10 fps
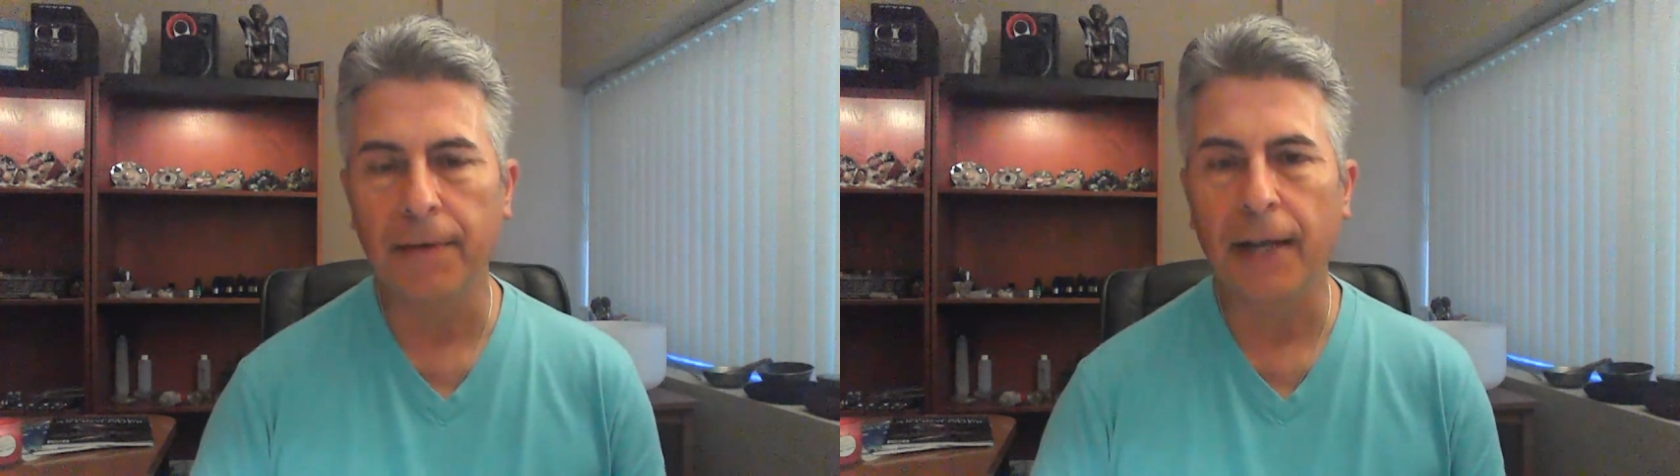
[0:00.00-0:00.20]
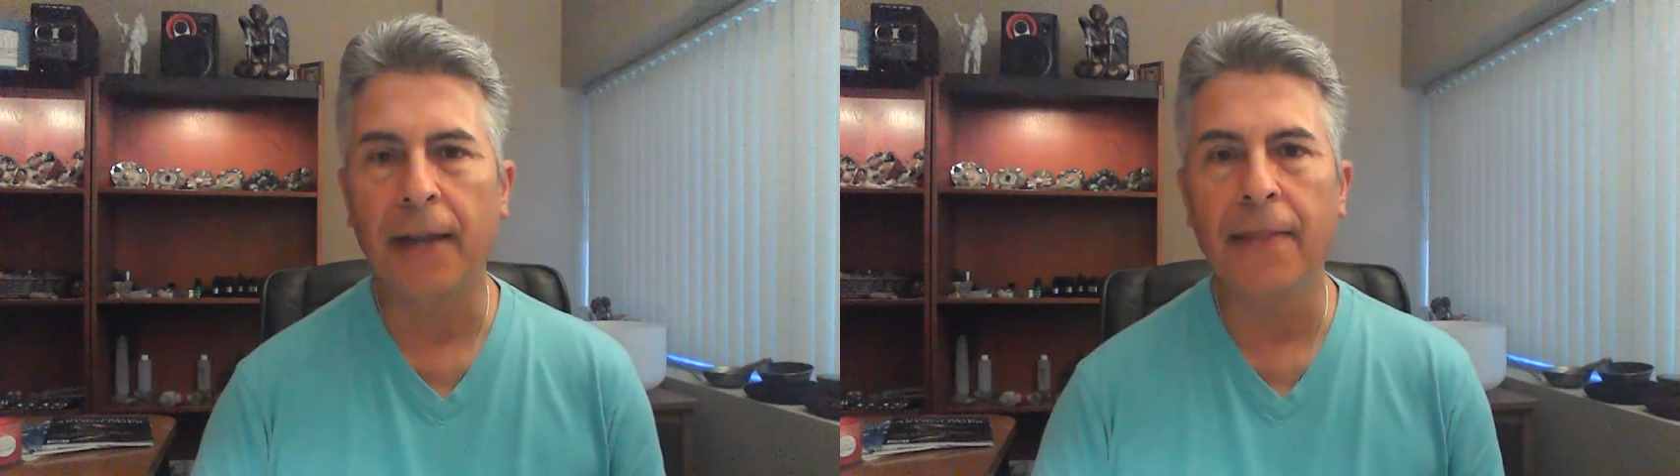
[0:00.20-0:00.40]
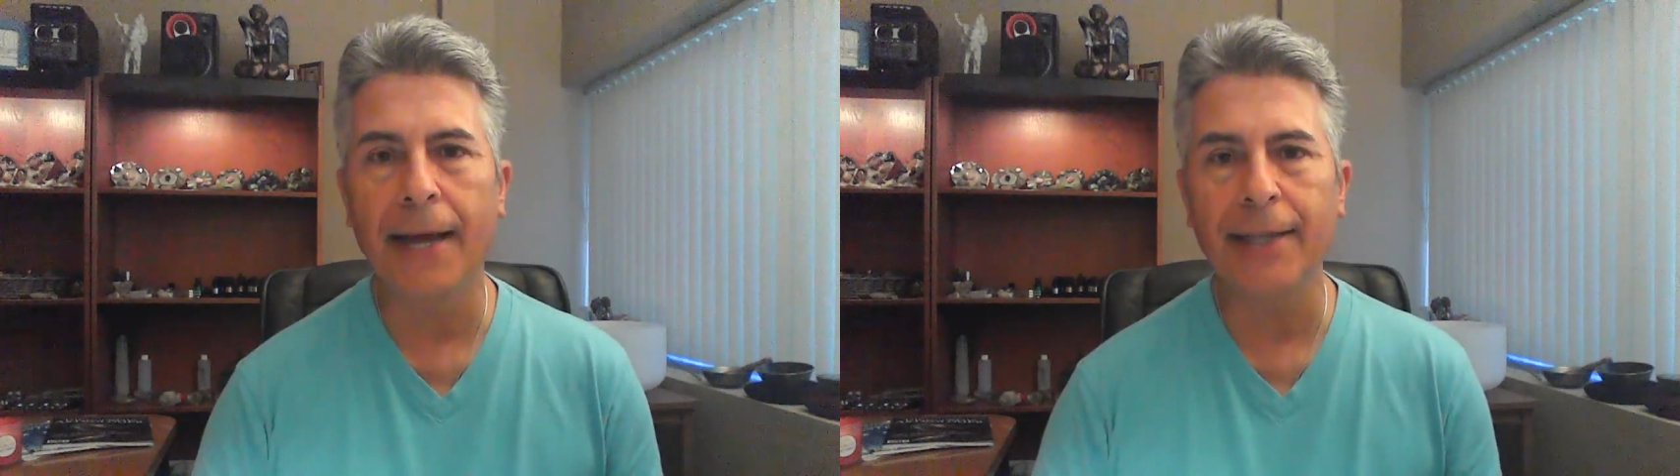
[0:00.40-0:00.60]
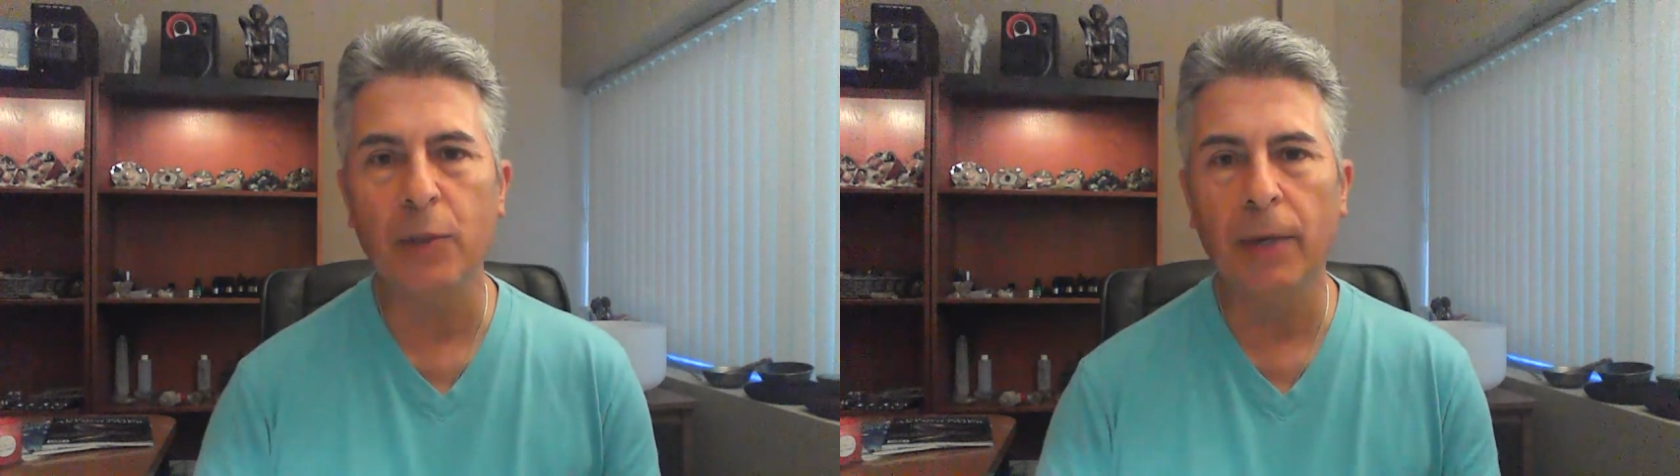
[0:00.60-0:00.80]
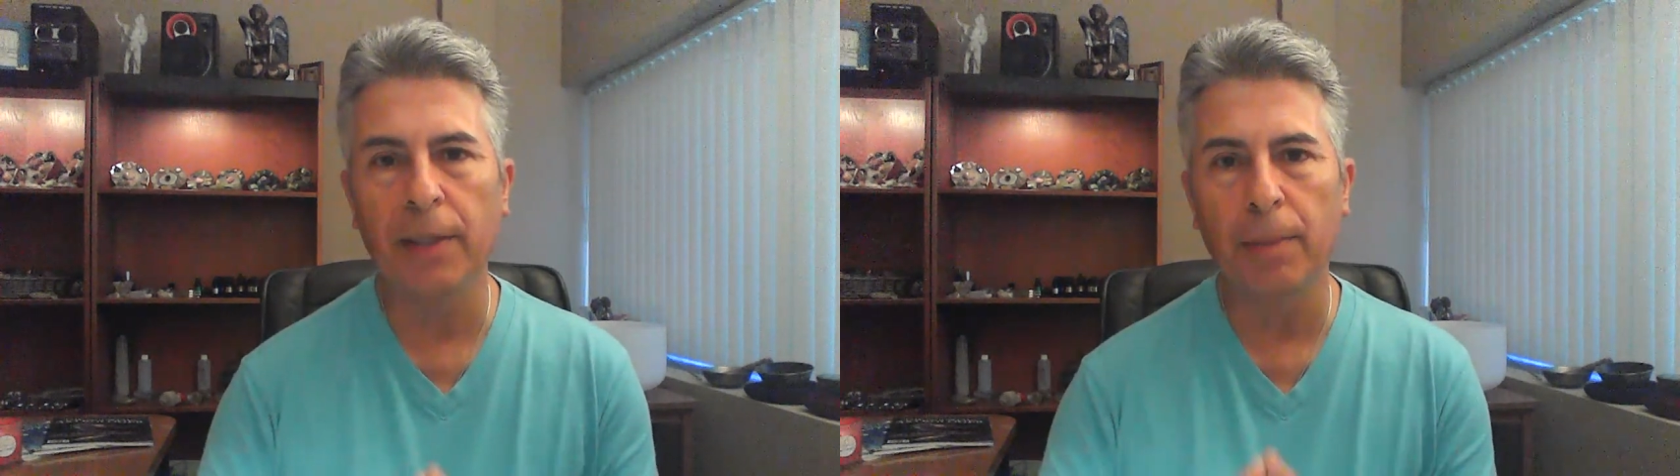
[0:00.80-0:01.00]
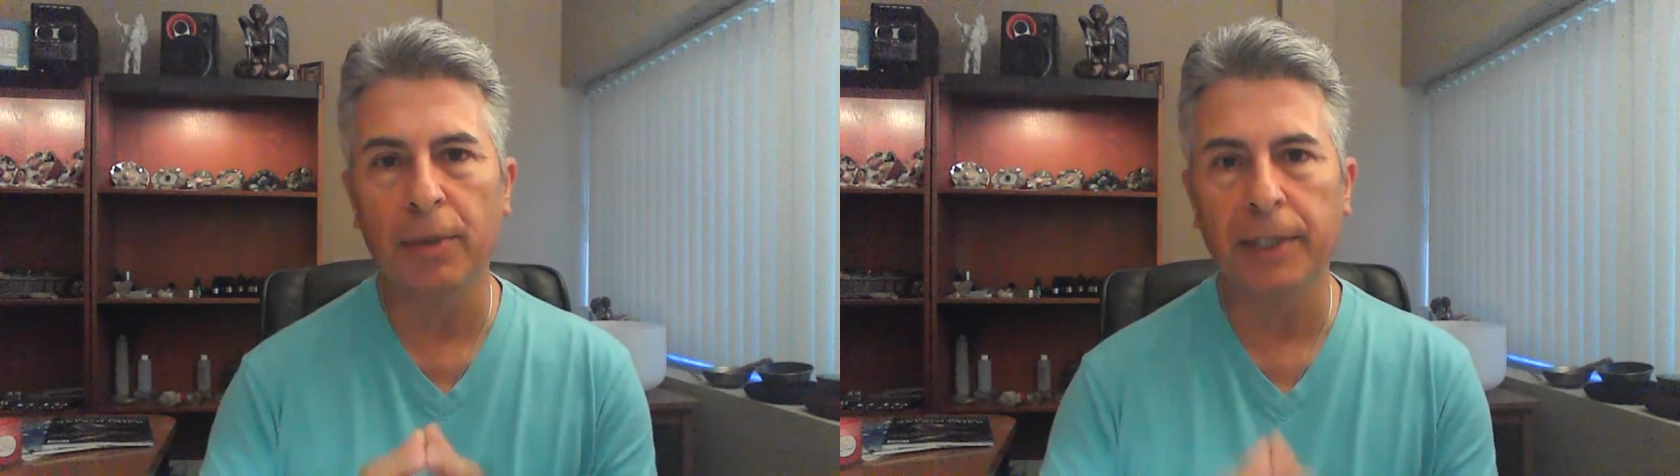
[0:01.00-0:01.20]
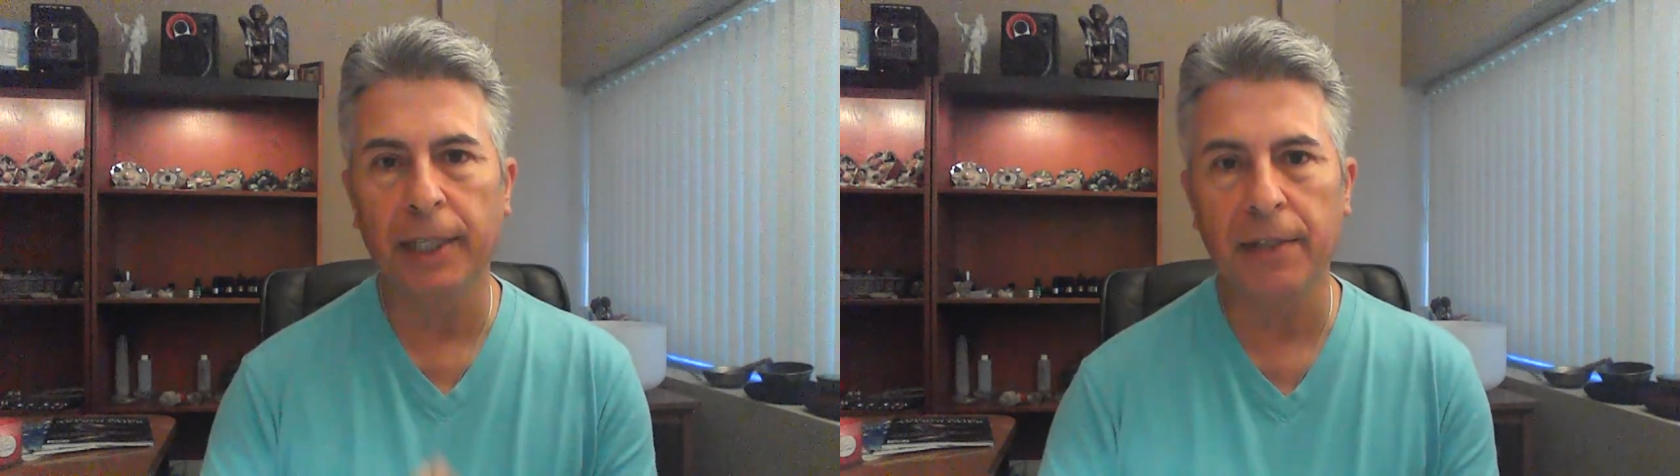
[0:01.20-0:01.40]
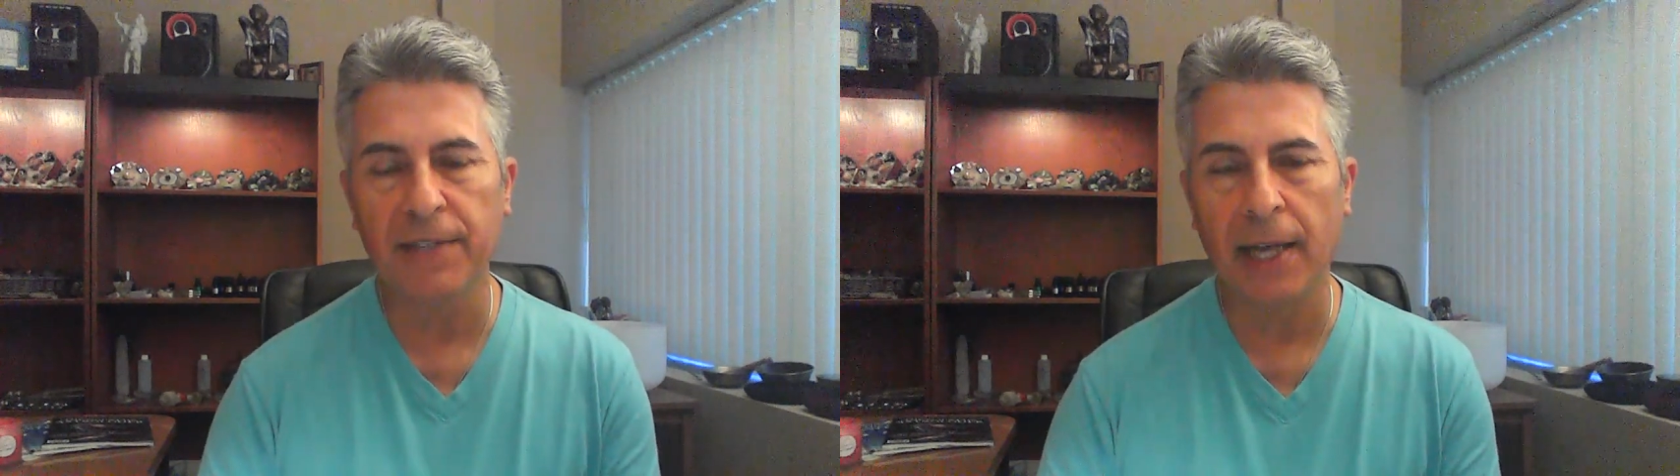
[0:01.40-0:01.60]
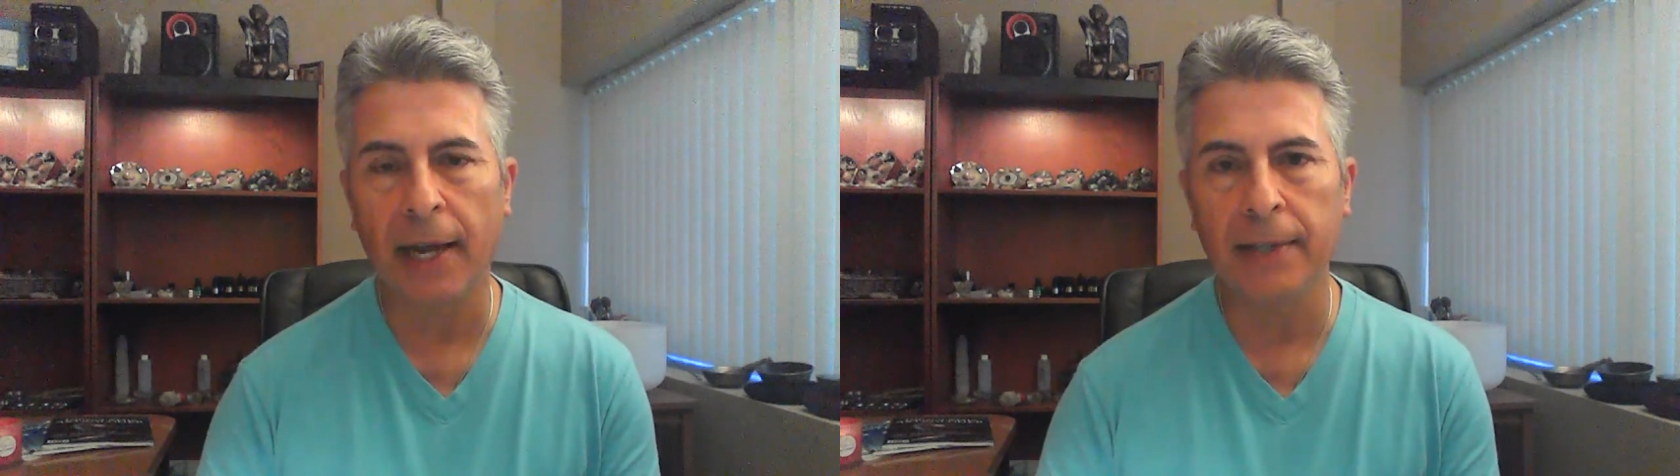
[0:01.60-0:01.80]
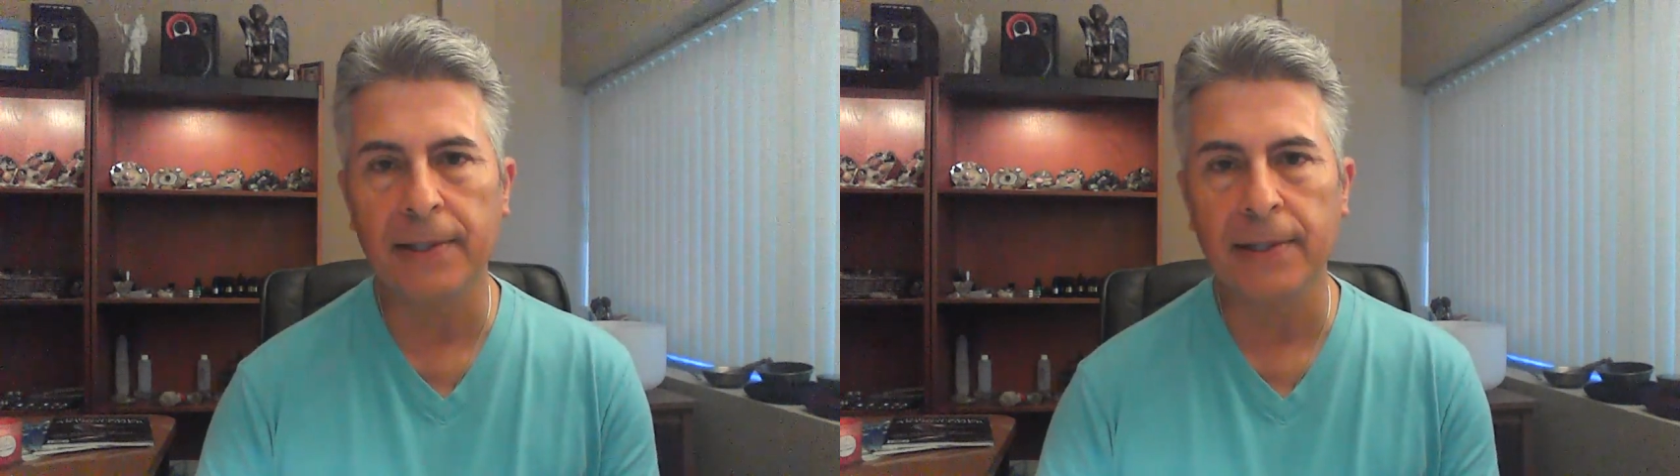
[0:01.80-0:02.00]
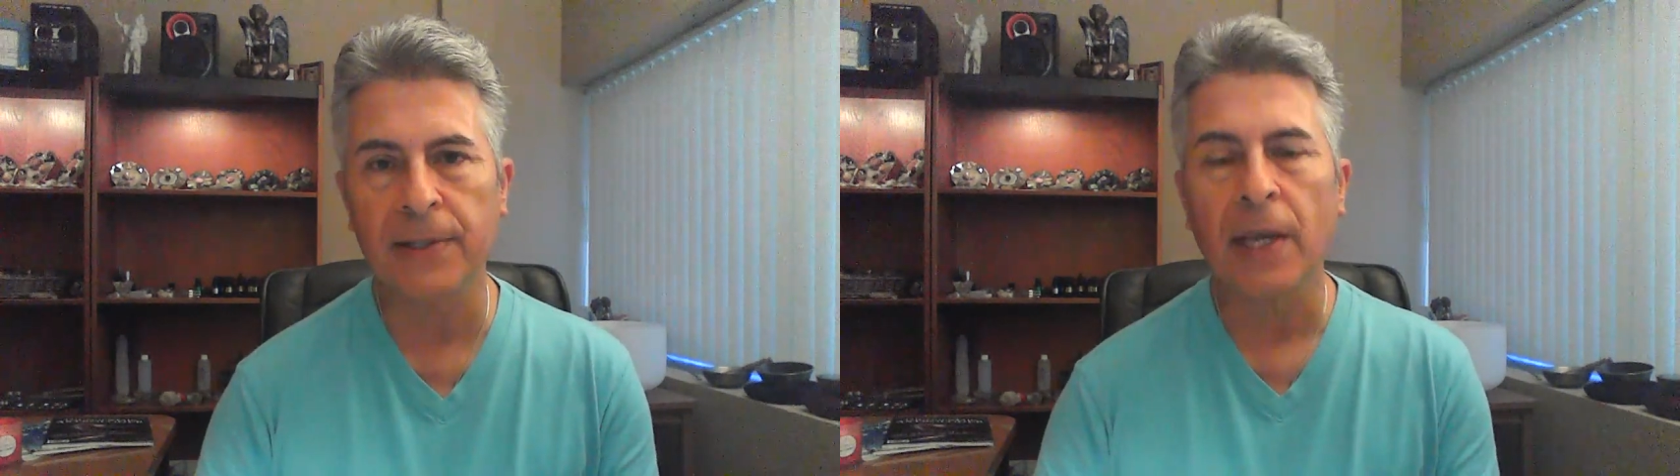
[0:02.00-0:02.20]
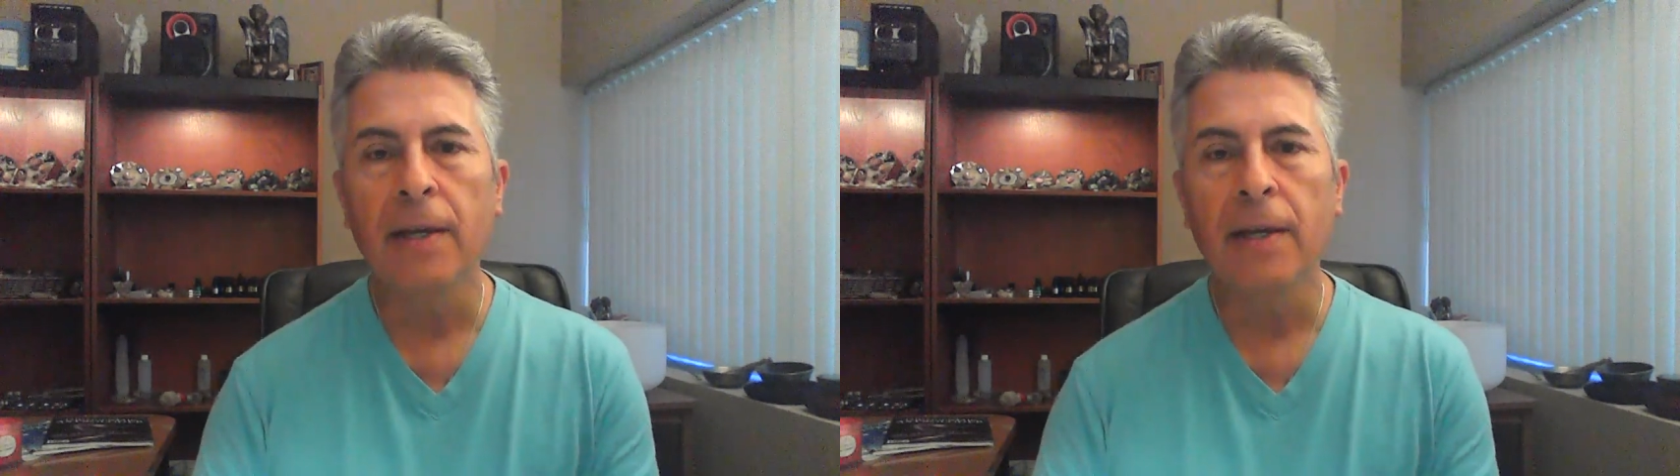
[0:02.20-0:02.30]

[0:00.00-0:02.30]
And that's when the predictive sciences,